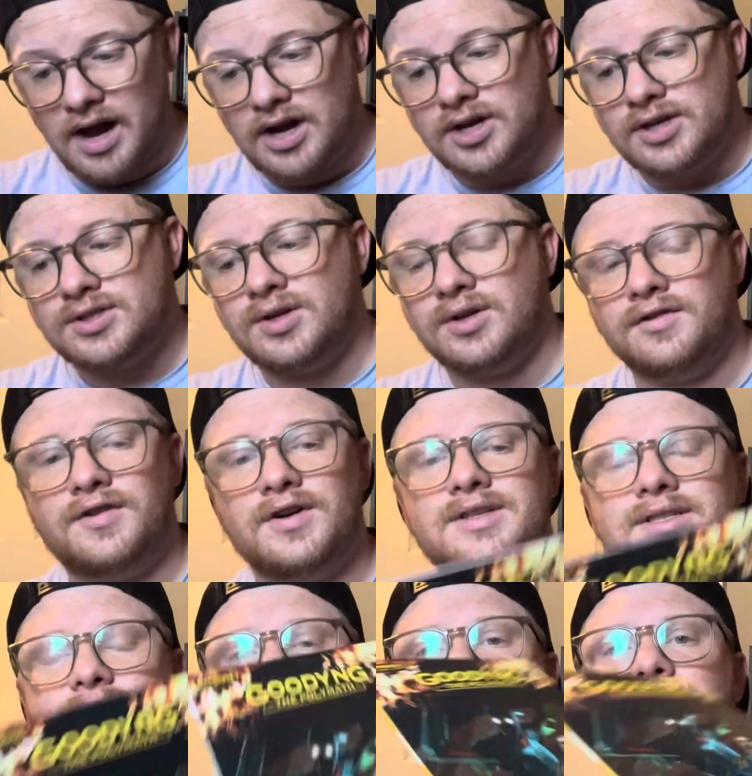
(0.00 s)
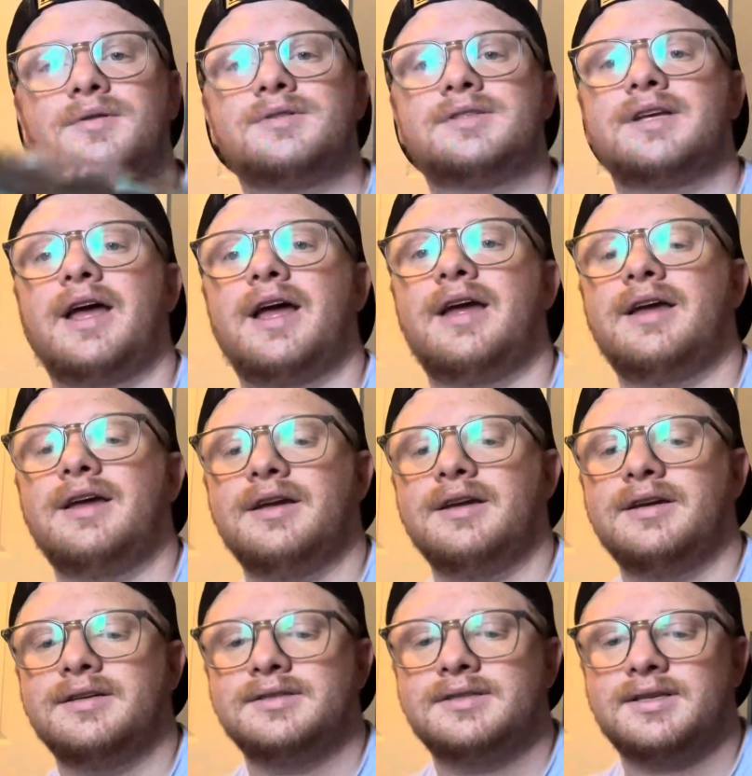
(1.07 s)
So the first thing that I will say
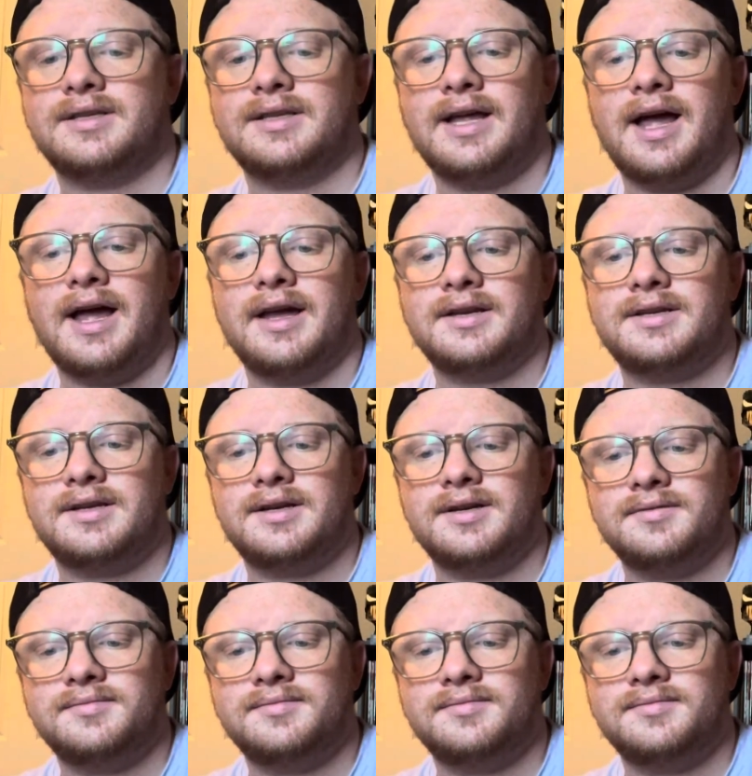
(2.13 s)
is that